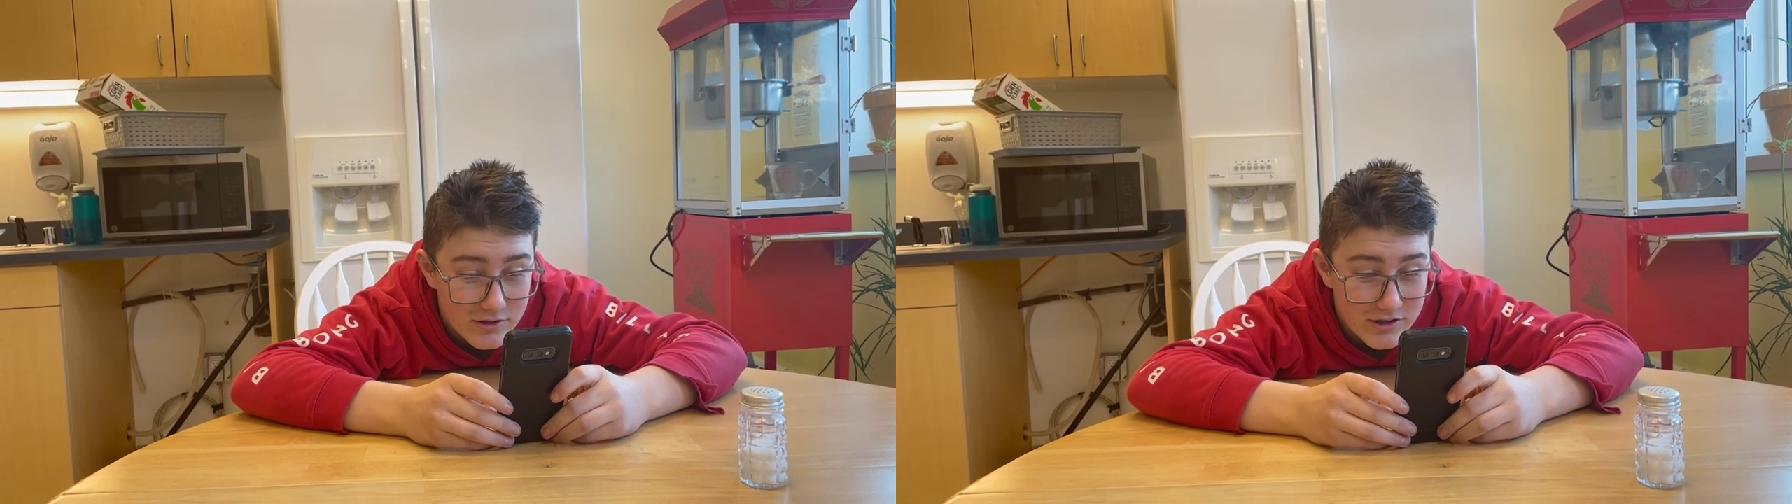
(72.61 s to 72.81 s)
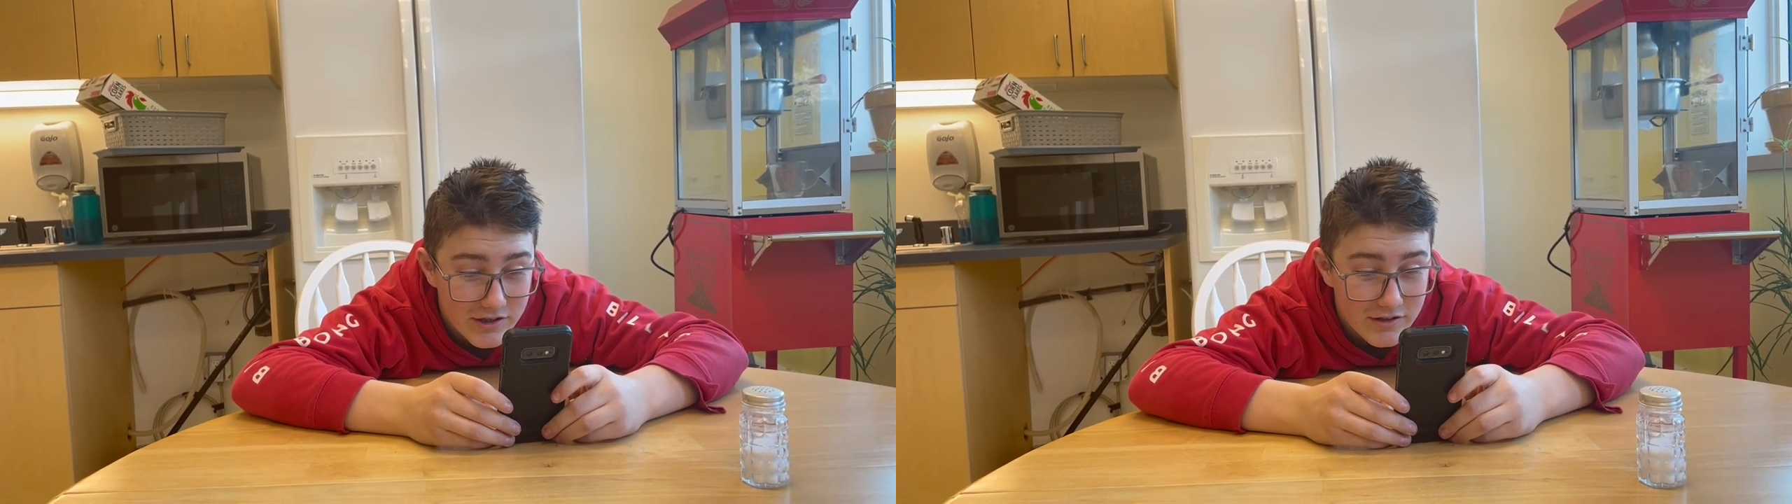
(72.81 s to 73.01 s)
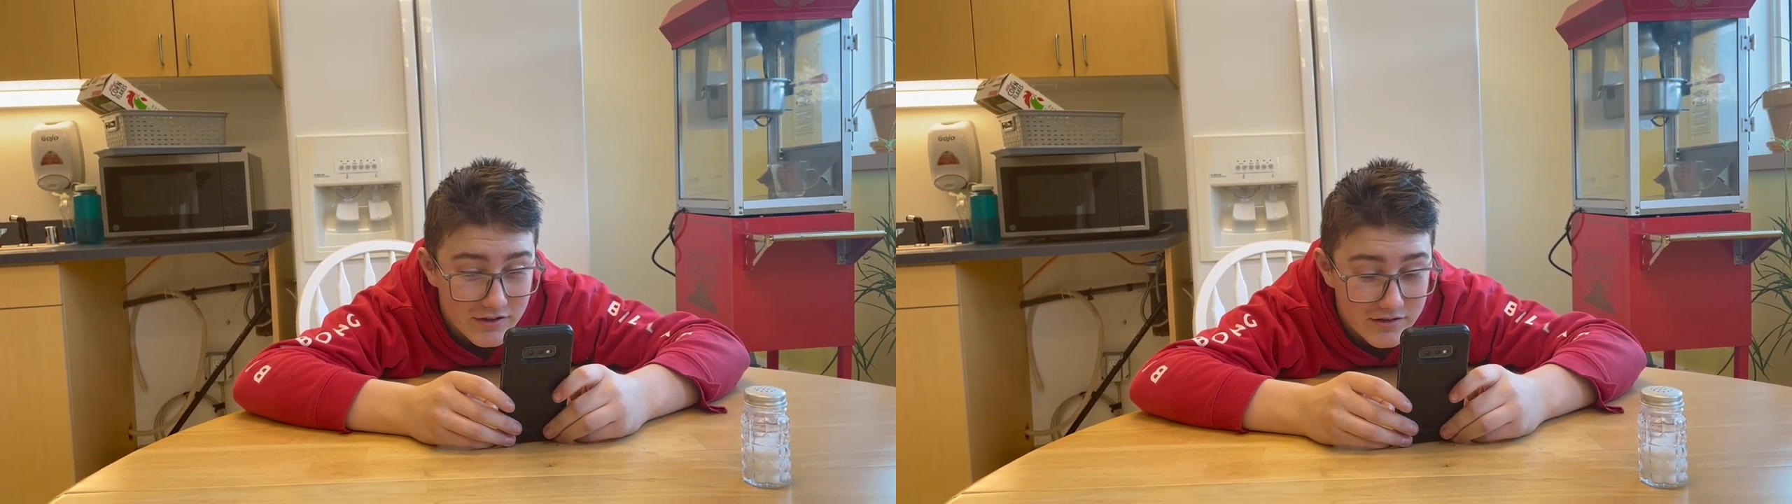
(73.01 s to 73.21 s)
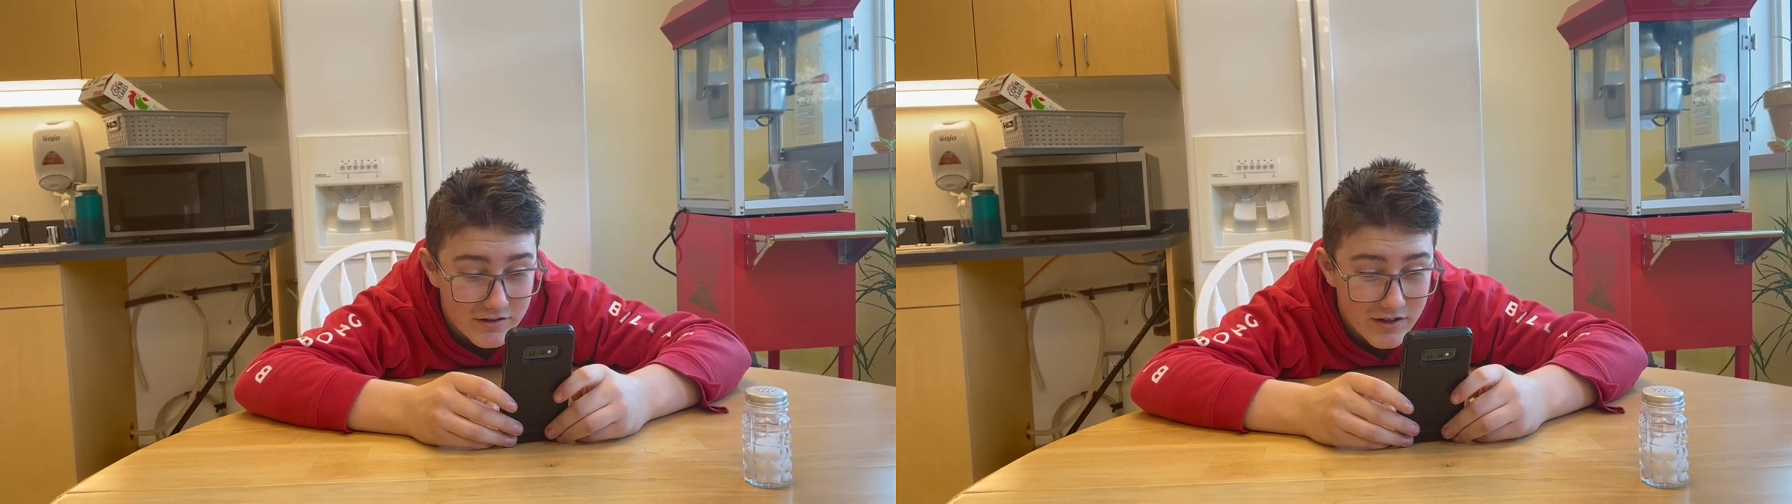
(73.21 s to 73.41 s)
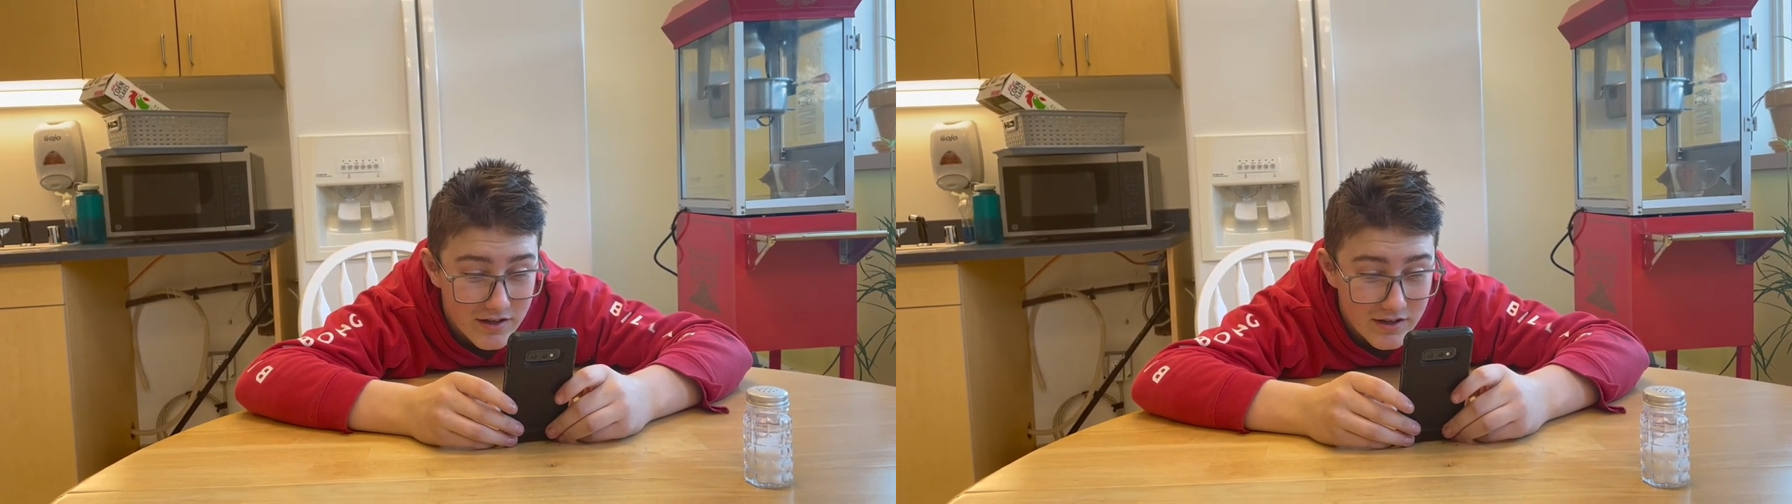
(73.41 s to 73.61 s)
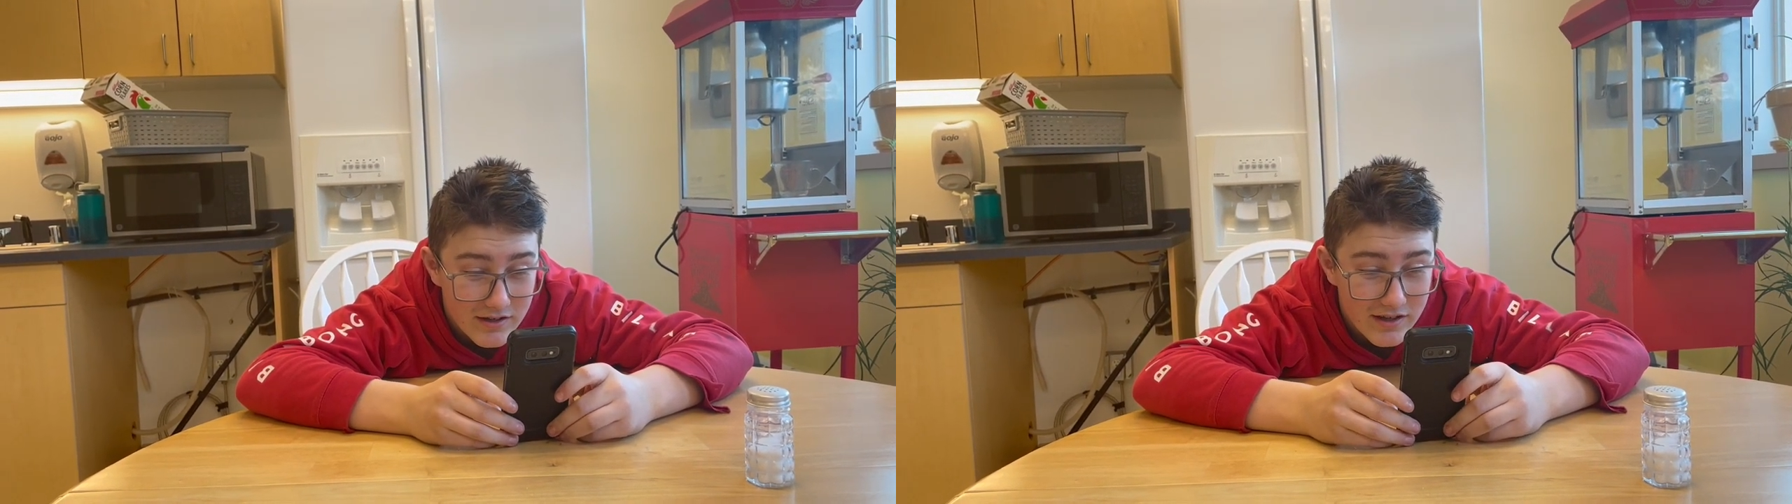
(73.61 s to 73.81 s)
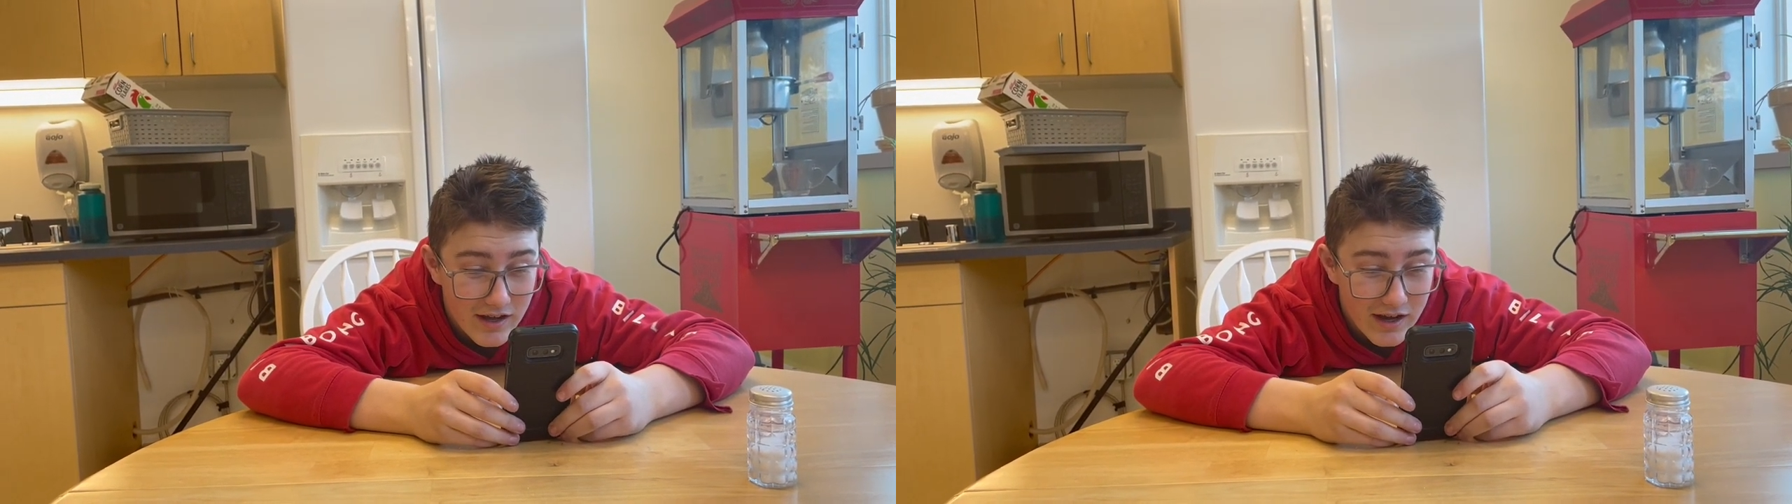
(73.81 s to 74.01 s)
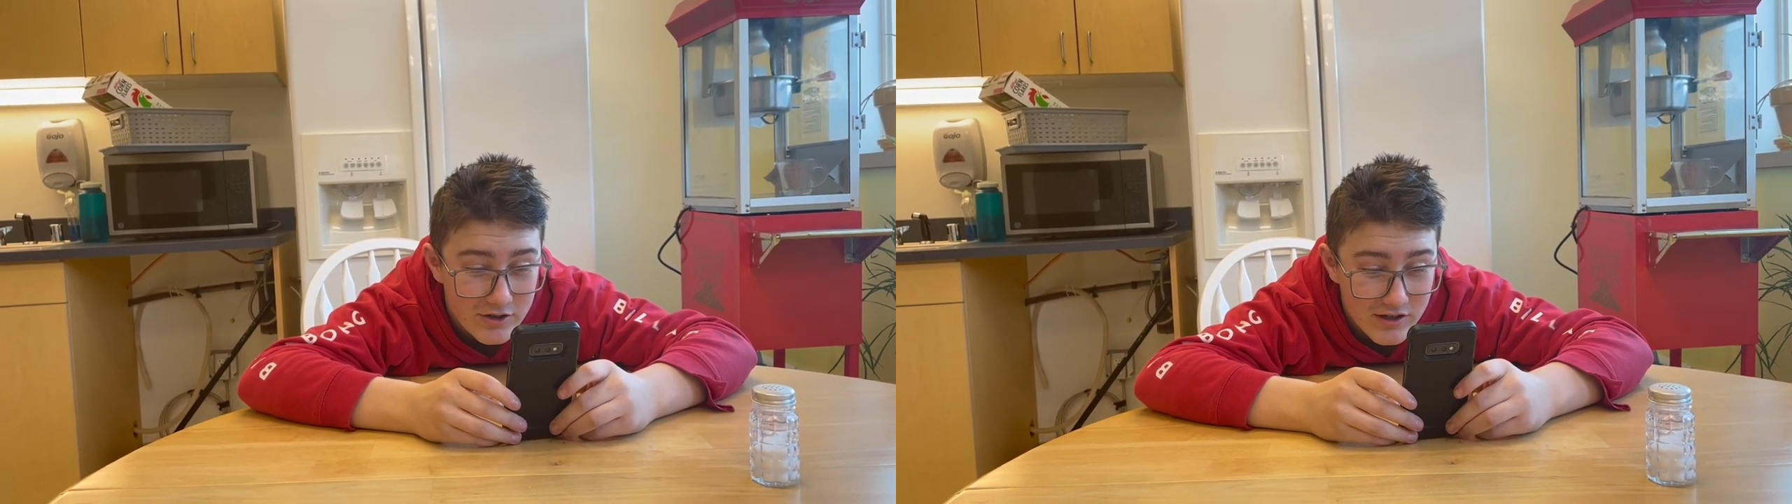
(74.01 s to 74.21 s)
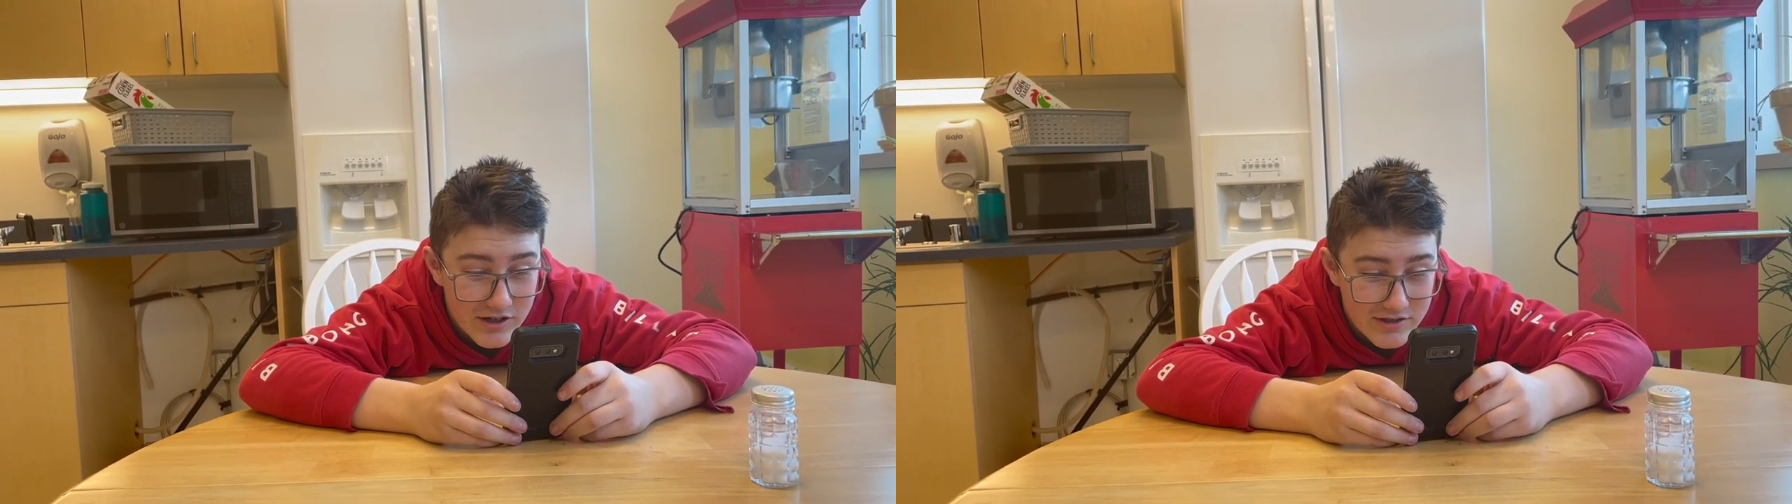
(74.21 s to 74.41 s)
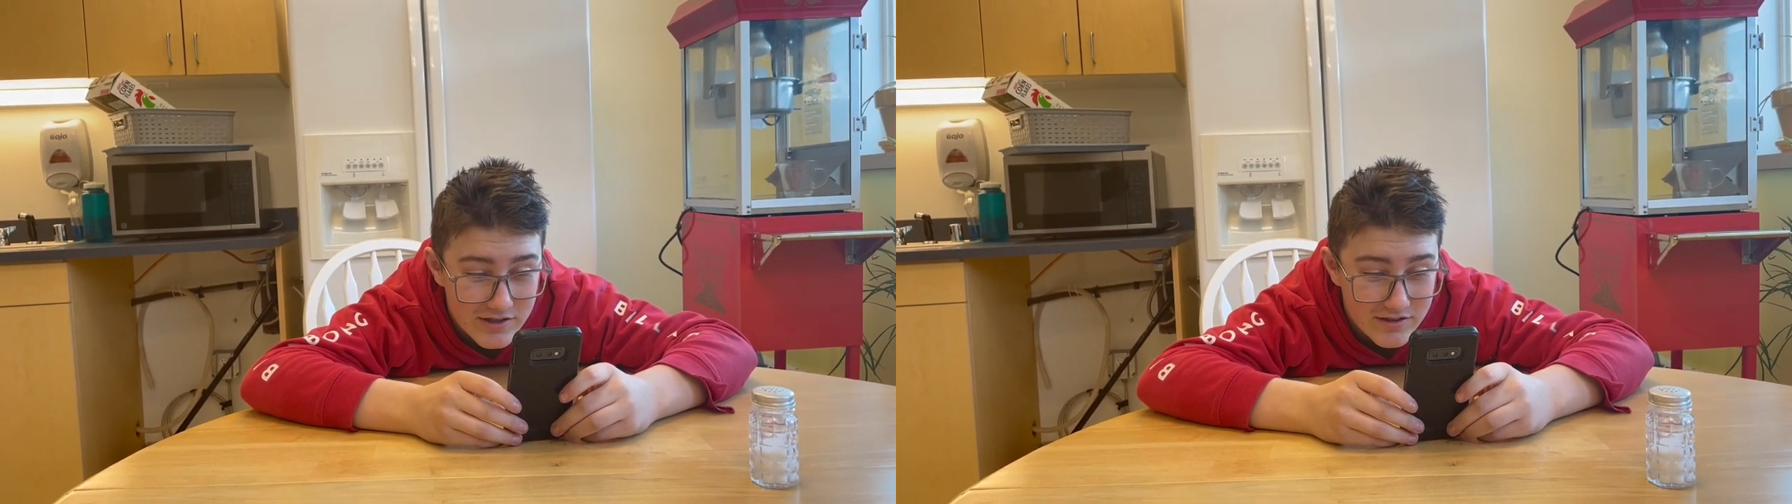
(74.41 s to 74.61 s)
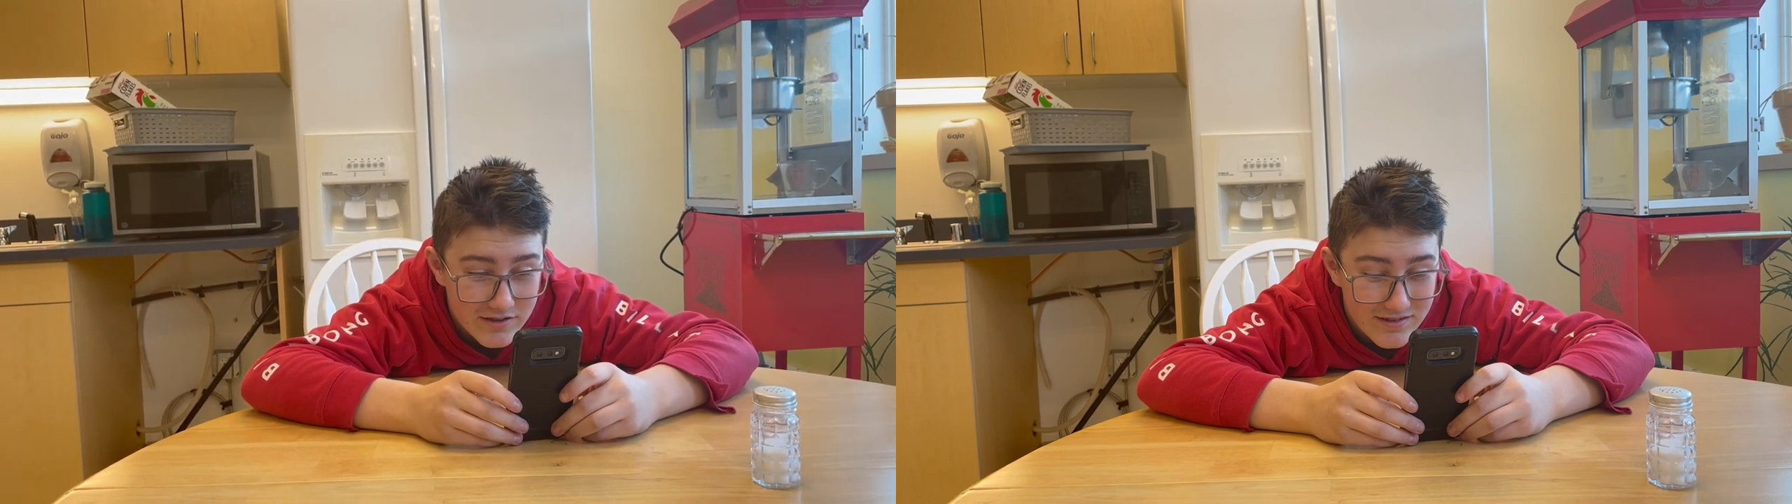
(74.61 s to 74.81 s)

chills, dehydration,